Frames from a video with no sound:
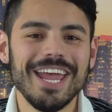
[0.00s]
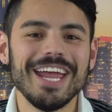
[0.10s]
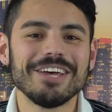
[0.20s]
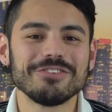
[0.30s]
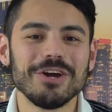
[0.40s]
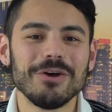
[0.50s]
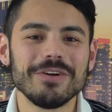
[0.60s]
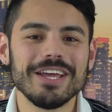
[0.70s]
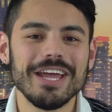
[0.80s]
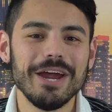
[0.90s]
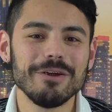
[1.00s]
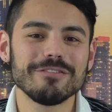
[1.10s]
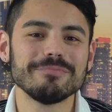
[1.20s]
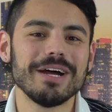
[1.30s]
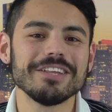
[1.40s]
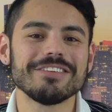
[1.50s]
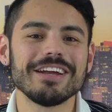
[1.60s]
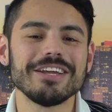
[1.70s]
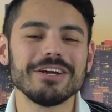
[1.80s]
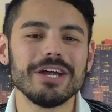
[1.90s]
Hey, how's it going? Eric from
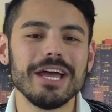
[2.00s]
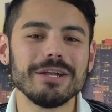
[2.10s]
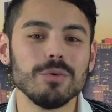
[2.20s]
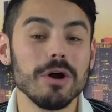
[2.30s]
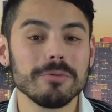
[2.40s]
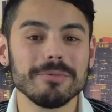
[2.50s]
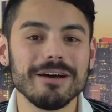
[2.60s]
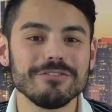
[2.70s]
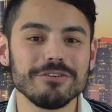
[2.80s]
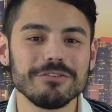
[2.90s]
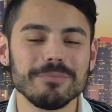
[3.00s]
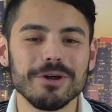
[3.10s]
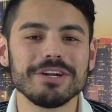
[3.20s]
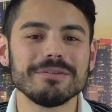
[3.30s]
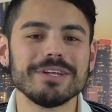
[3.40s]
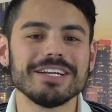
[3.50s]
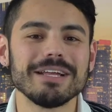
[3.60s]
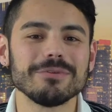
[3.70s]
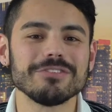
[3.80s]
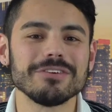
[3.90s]
Ballantine here, and welcome to my first Marketing
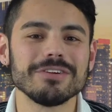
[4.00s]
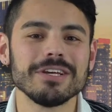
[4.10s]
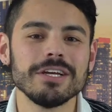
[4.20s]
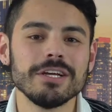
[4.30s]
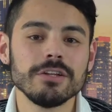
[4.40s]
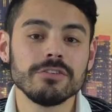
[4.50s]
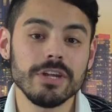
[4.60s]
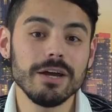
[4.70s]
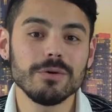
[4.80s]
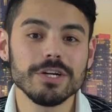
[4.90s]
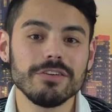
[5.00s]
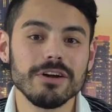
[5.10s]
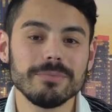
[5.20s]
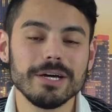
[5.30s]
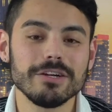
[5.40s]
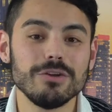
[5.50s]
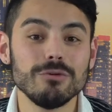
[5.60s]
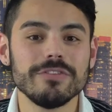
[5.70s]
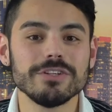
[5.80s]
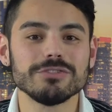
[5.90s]
Minute episode. Today I want to talk about a
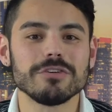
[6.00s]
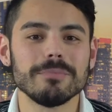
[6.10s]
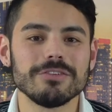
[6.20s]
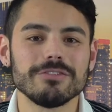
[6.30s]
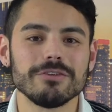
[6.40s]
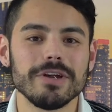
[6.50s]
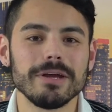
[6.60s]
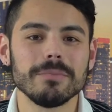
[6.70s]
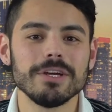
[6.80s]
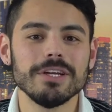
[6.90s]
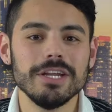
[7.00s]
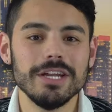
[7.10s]
new feature from Instagram,